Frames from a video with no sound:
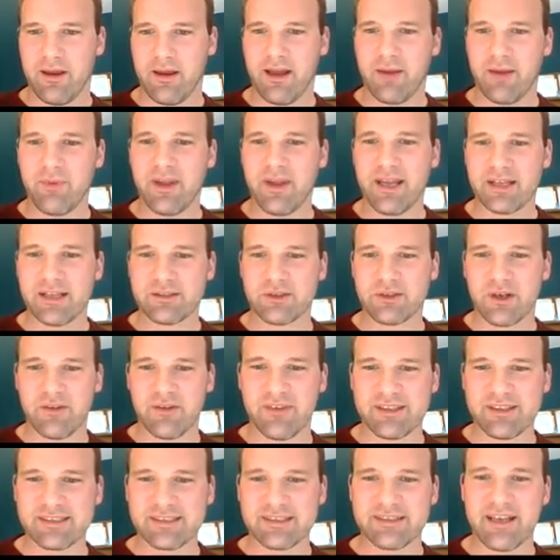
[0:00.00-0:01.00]
And we get sort
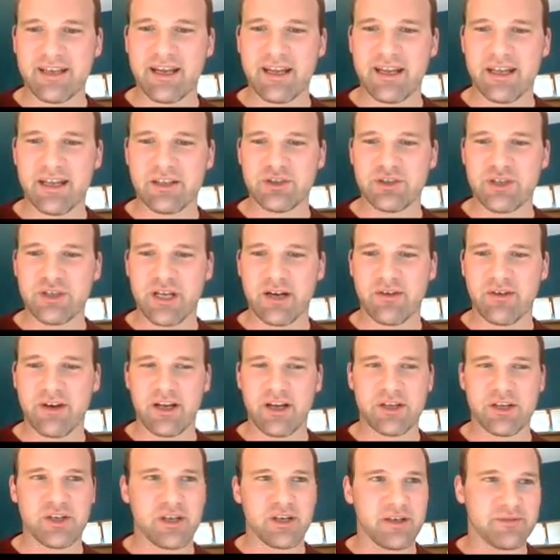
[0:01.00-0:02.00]
of a second
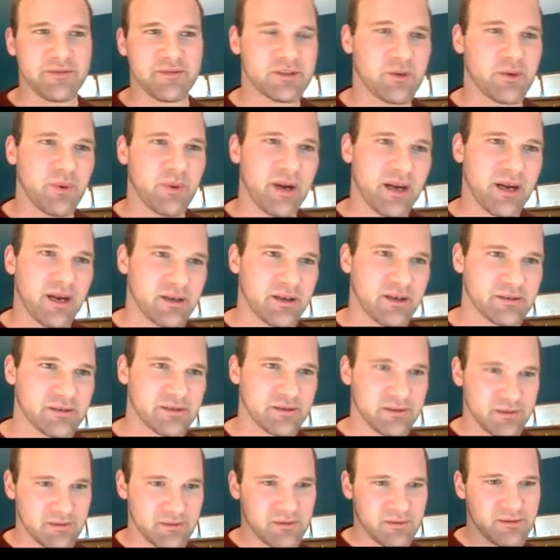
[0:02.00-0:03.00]
generation of
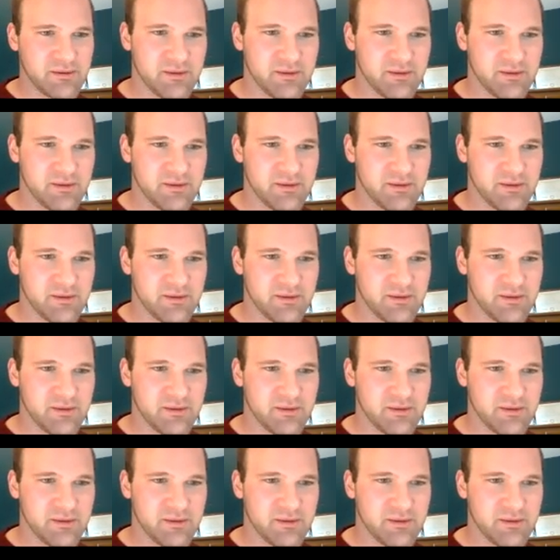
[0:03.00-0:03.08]
squares.